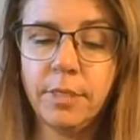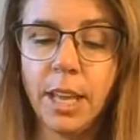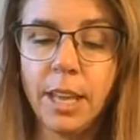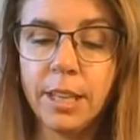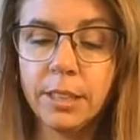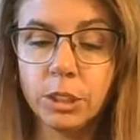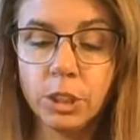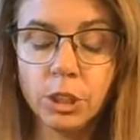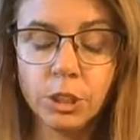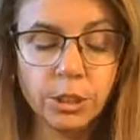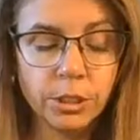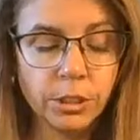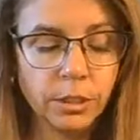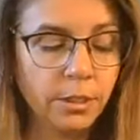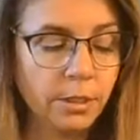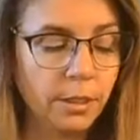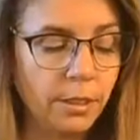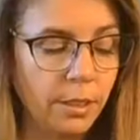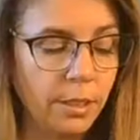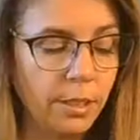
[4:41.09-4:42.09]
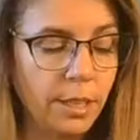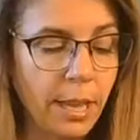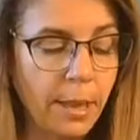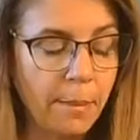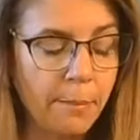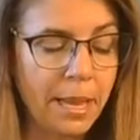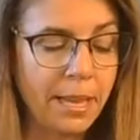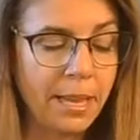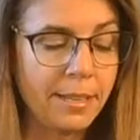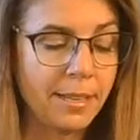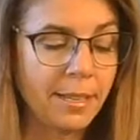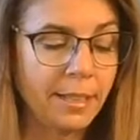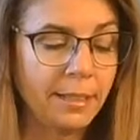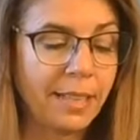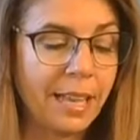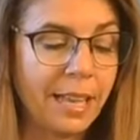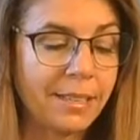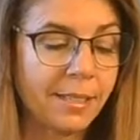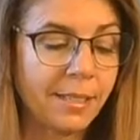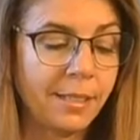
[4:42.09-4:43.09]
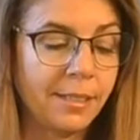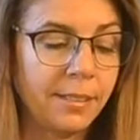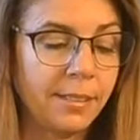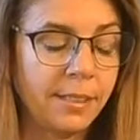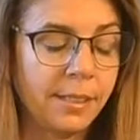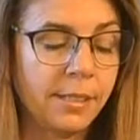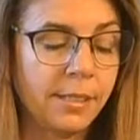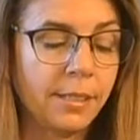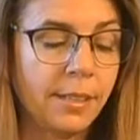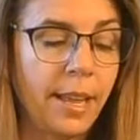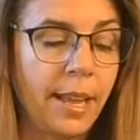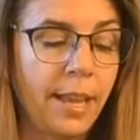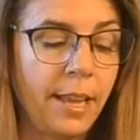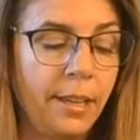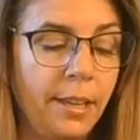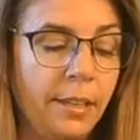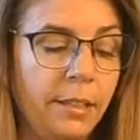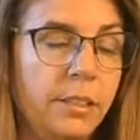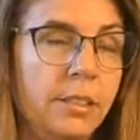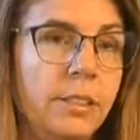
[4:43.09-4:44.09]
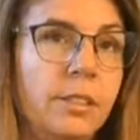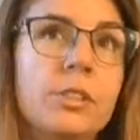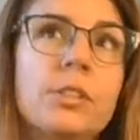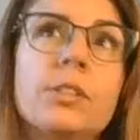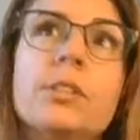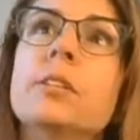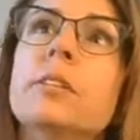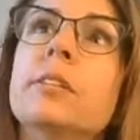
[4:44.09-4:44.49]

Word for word: and learn amazing lessons and